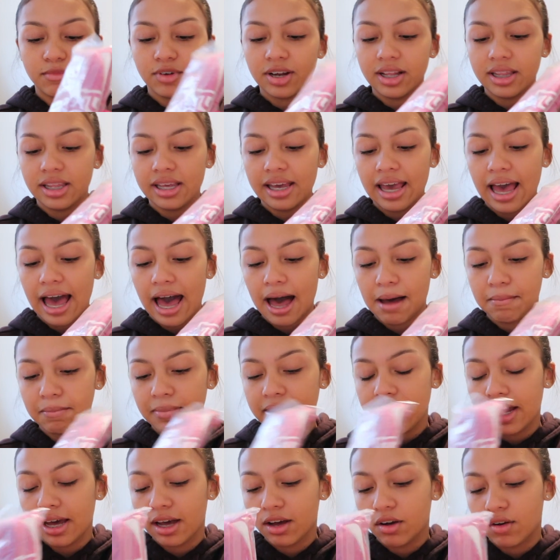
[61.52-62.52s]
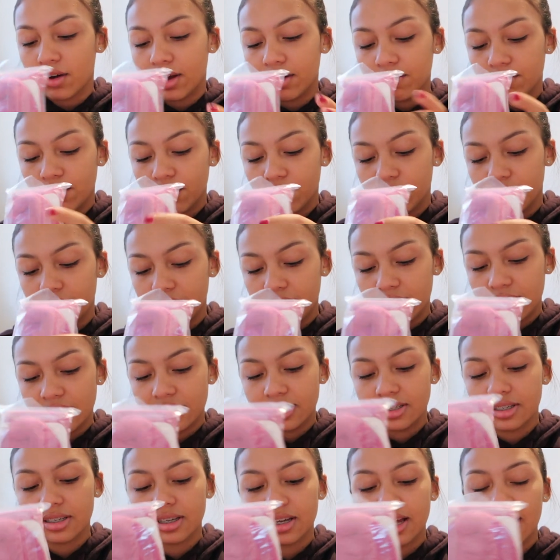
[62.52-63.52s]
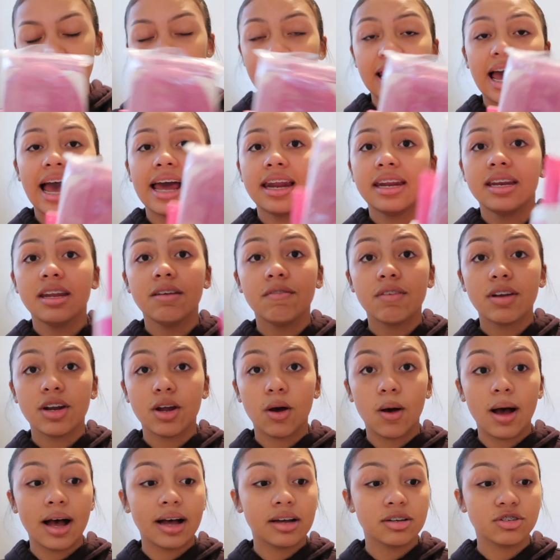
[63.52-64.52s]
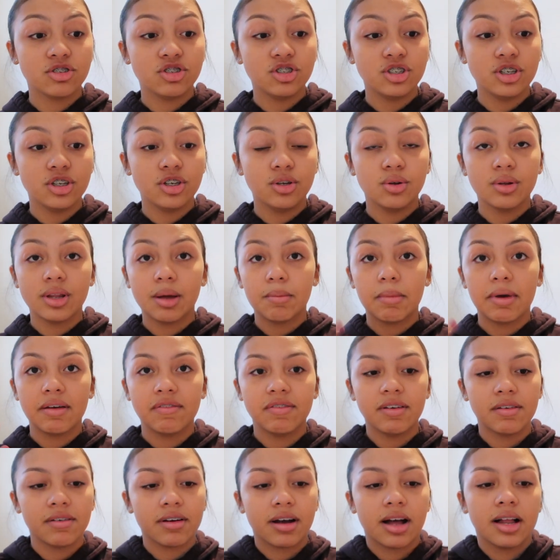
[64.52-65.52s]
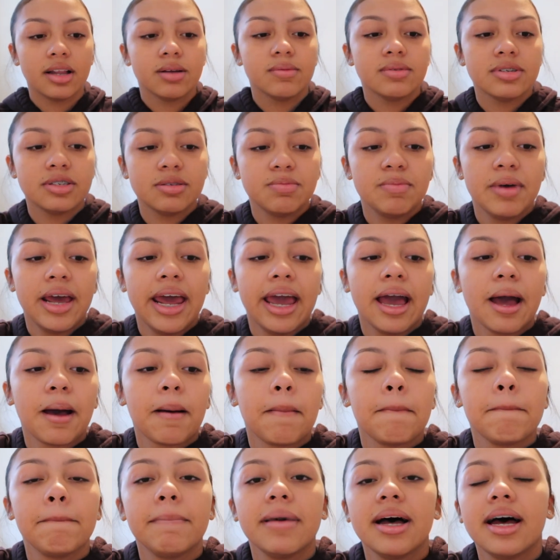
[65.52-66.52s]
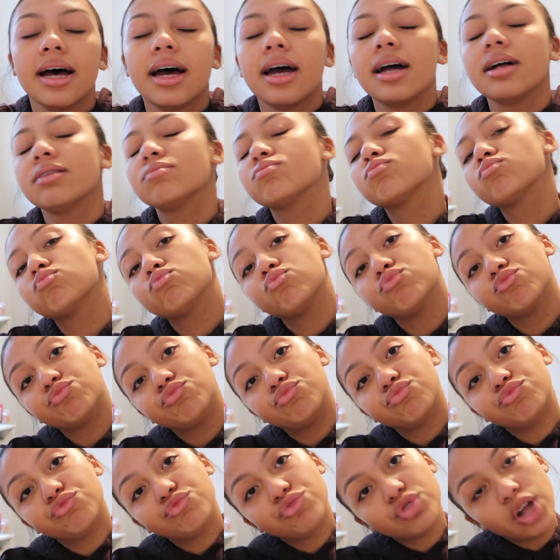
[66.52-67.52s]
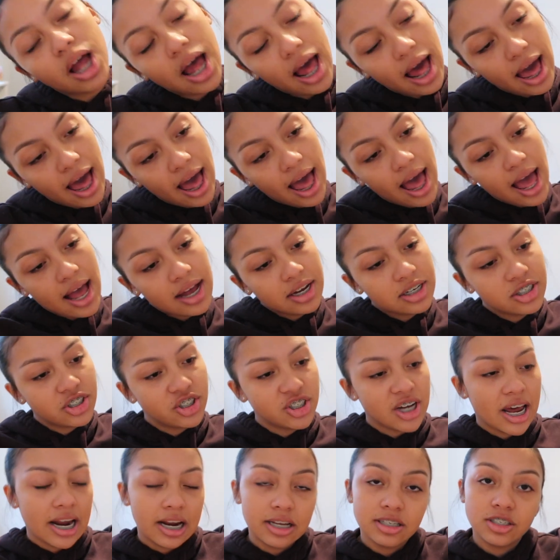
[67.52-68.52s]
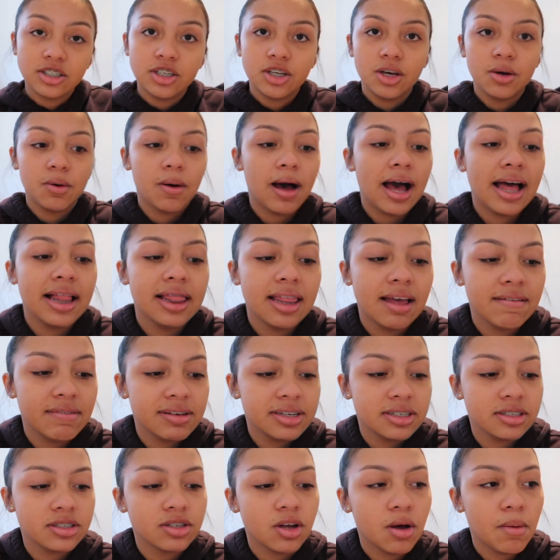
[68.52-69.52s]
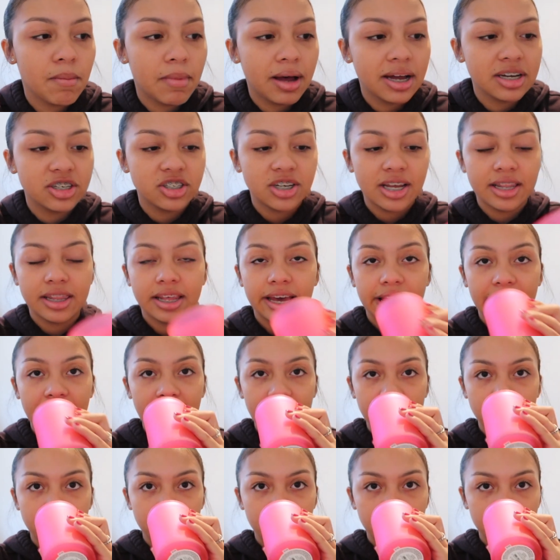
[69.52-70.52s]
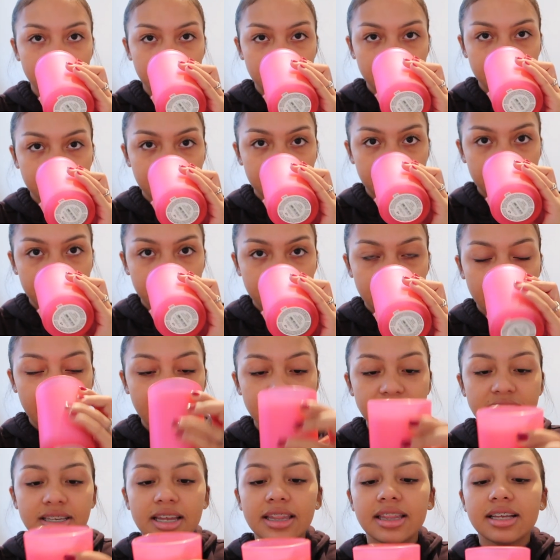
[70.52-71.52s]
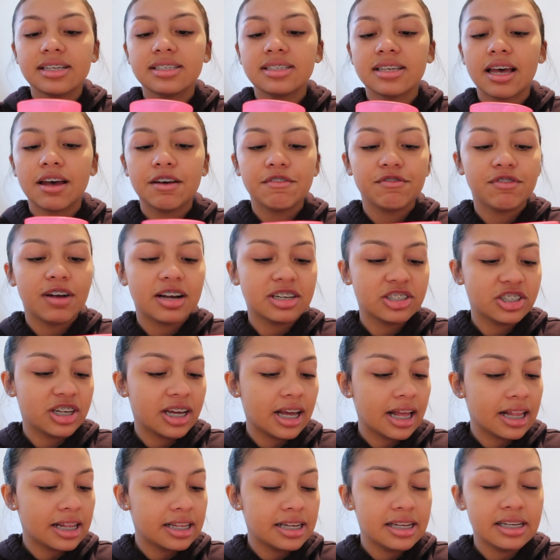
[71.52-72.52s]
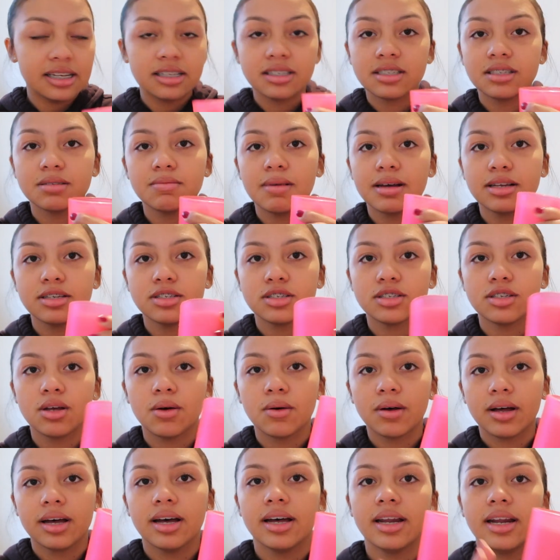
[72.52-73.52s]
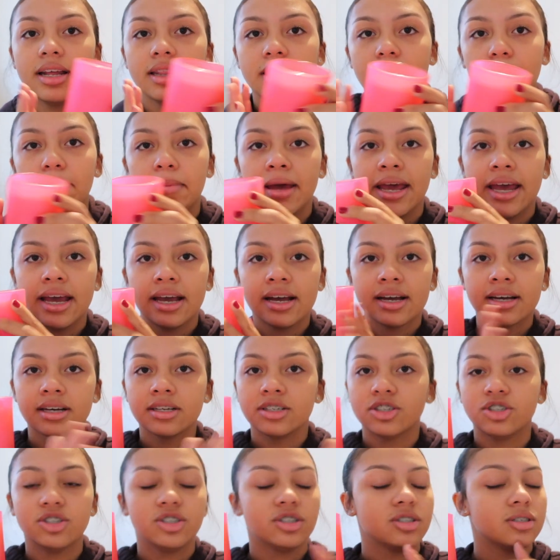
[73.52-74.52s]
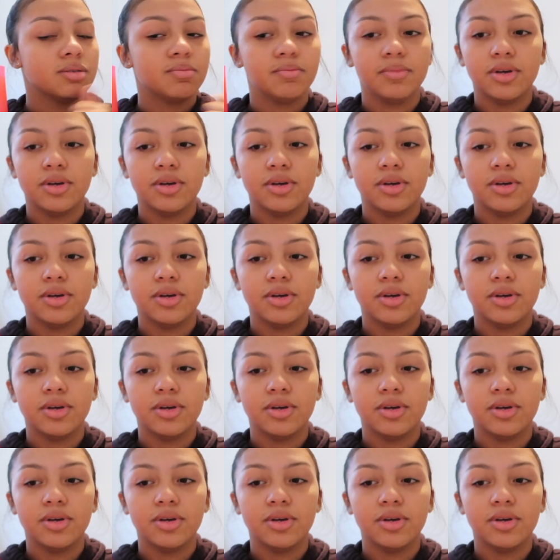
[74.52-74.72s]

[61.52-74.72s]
really happy and grateful for this. And I didn't even know how she knew that my favorite color was pink, but shout out to you. I love it so much. And the candle, it's in the scent Fresh and Clean. It smells so good and the pink is just